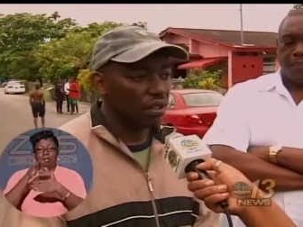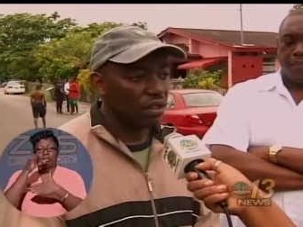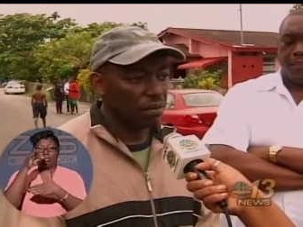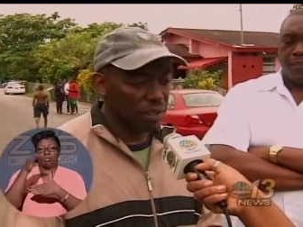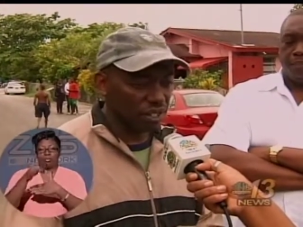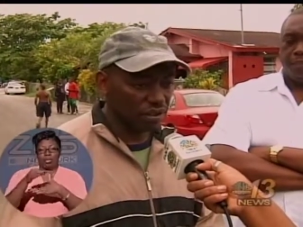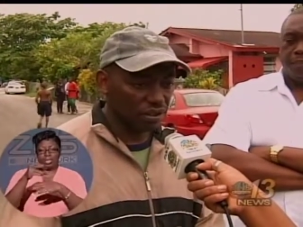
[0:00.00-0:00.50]
the
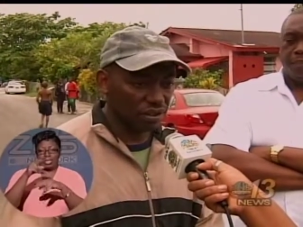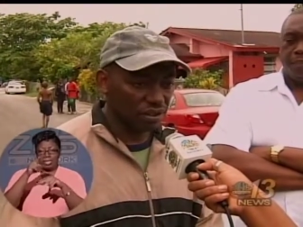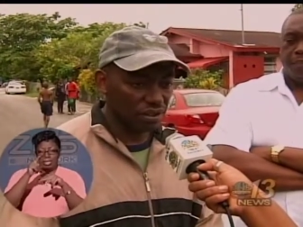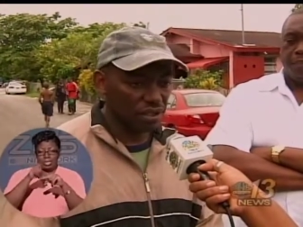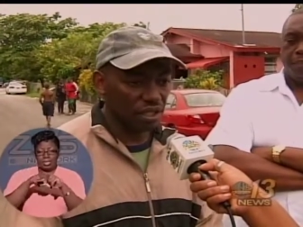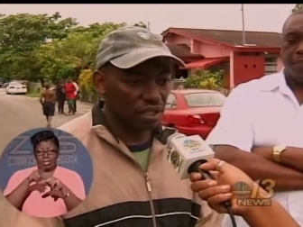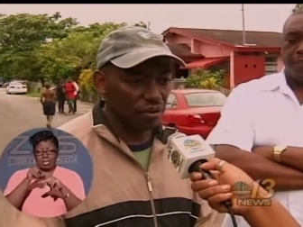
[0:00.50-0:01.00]
passenger
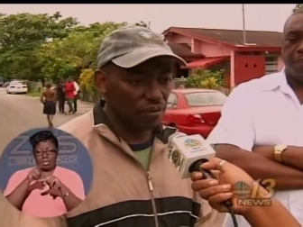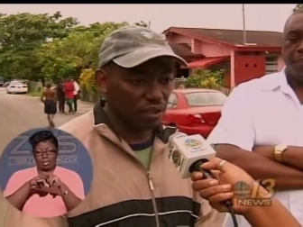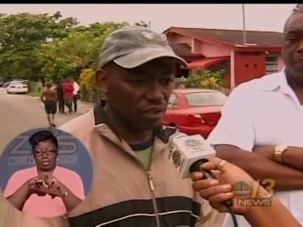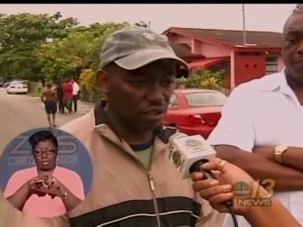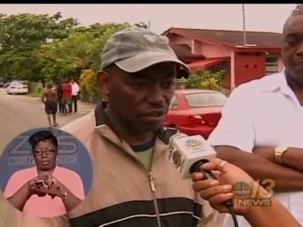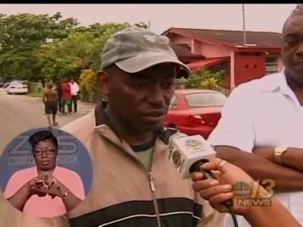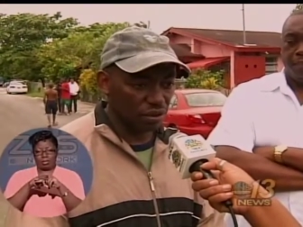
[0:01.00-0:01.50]
side, with
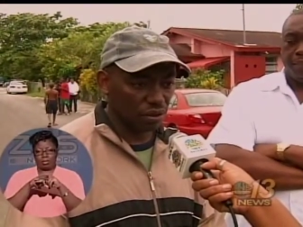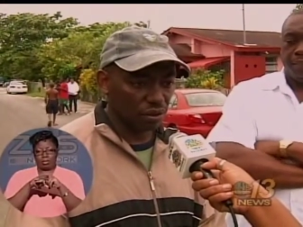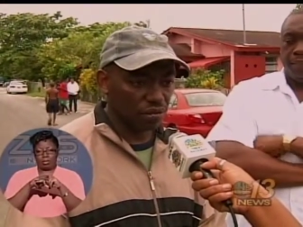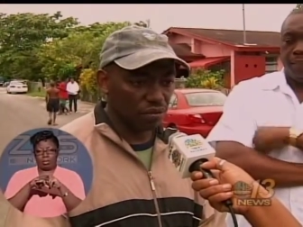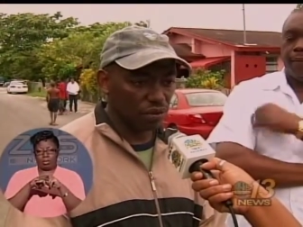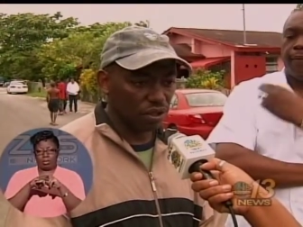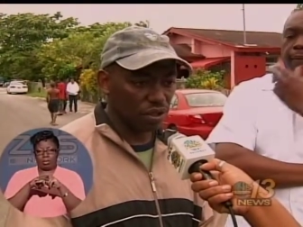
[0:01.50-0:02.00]
gunshot
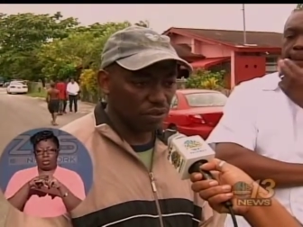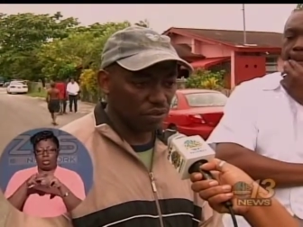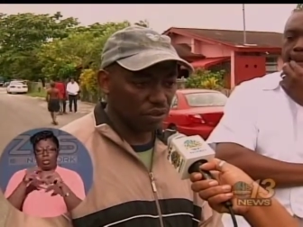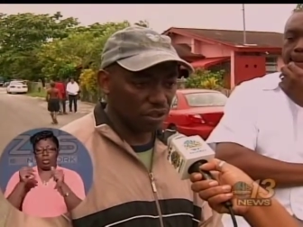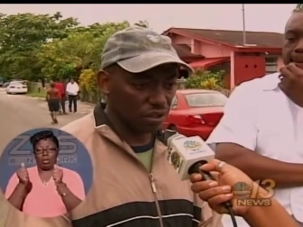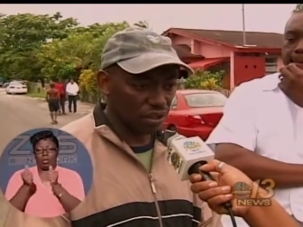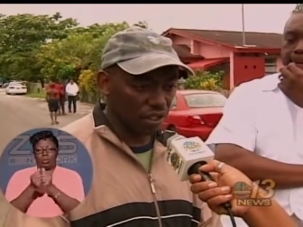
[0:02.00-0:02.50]

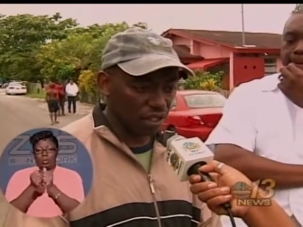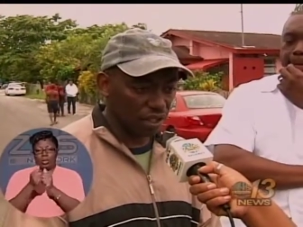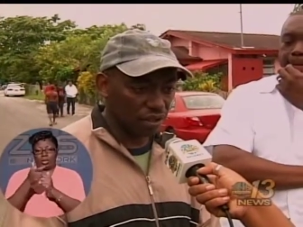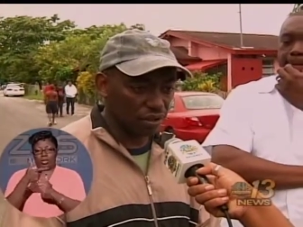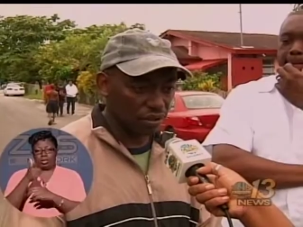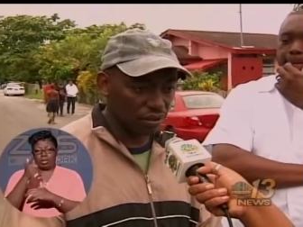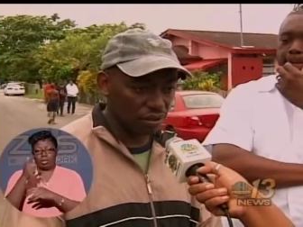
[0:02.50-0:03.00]
injury to the
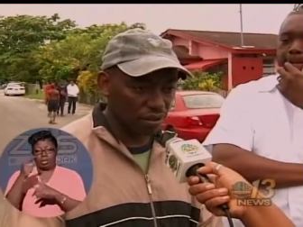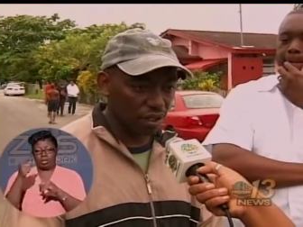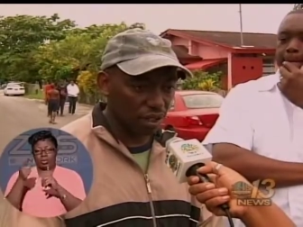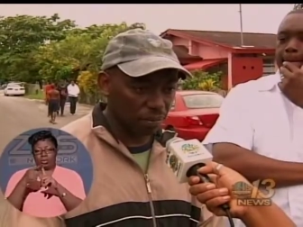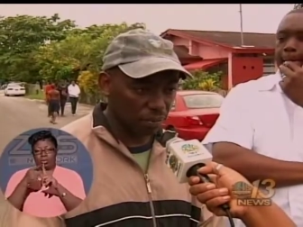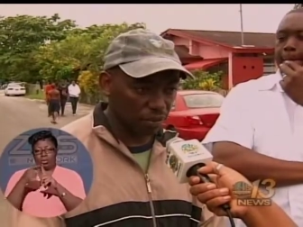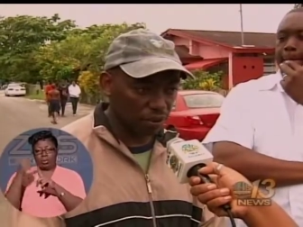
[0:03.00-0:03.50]
head and to the
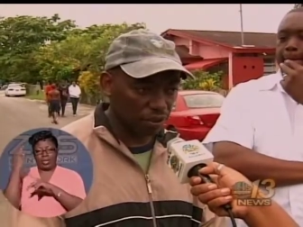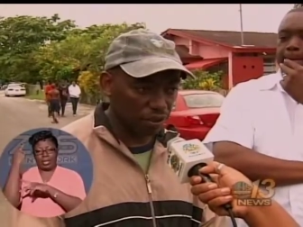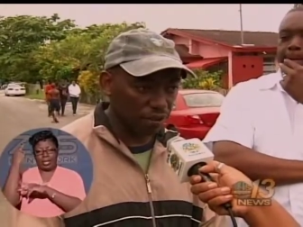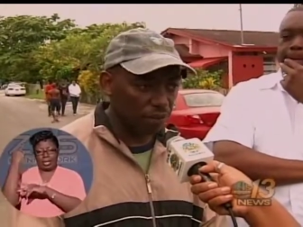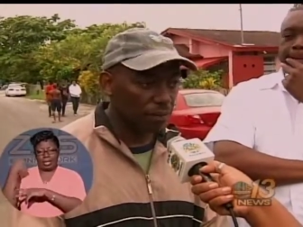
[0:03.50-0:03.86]
upper body.